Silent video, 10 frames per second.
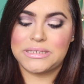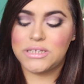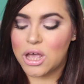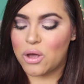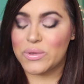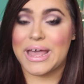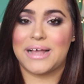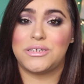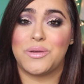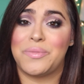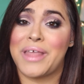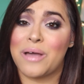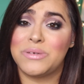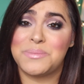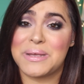So yeah, so
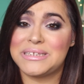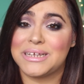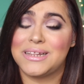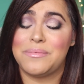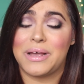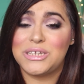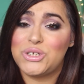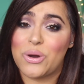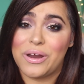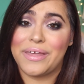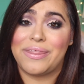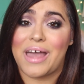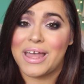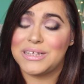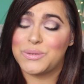that was basically my story.
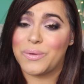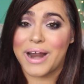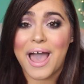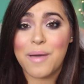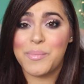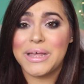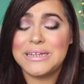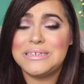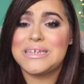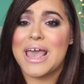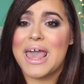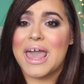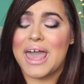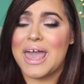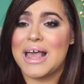That is what happened,
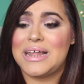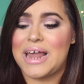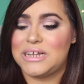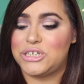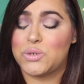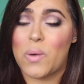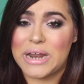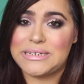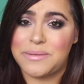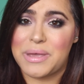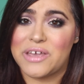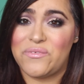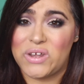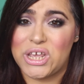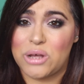and I just wanted to make a
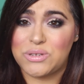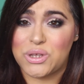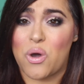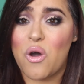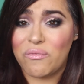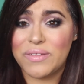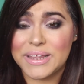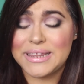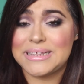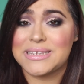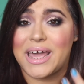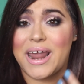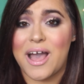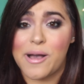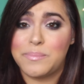video, so hopefully this kind
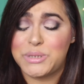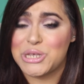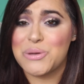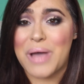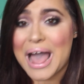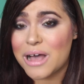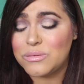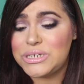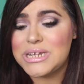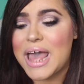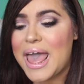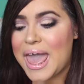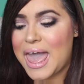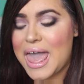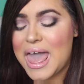of helps you out
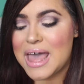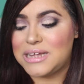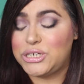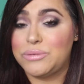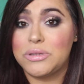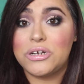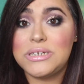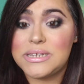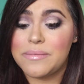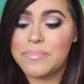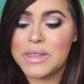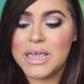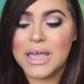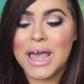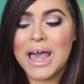and you learn
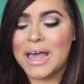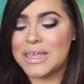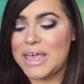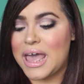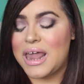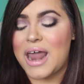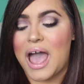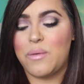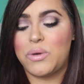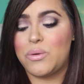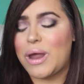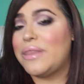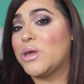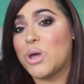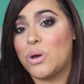something. Again, I would
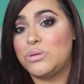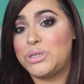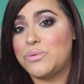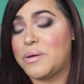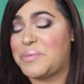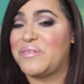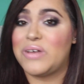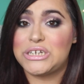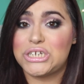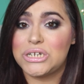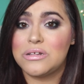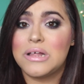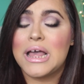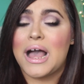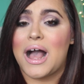rather go to a professional
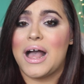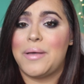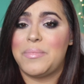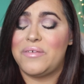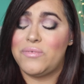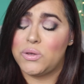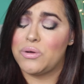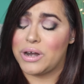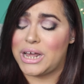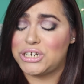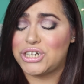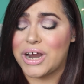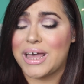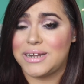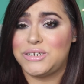if you are not sure
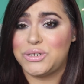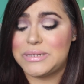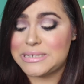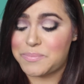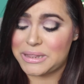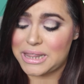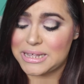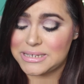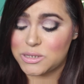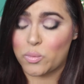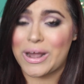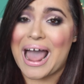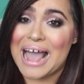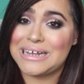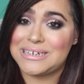how to do this, but this is what
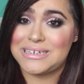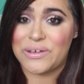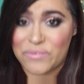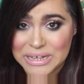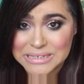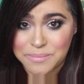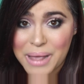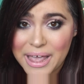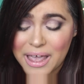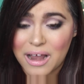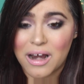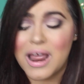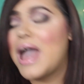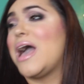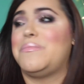I did to fix my hair.
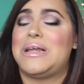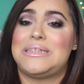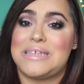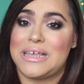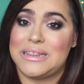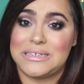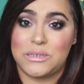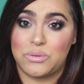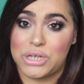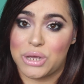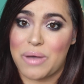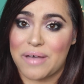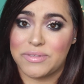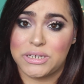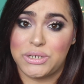I'm not saying this is what you
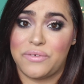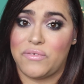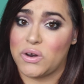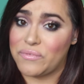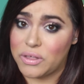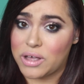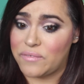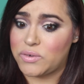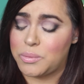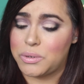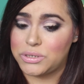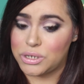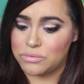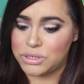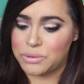have to do. If you don't feel comfortable,
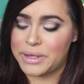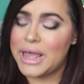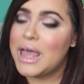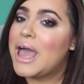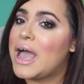don't do it.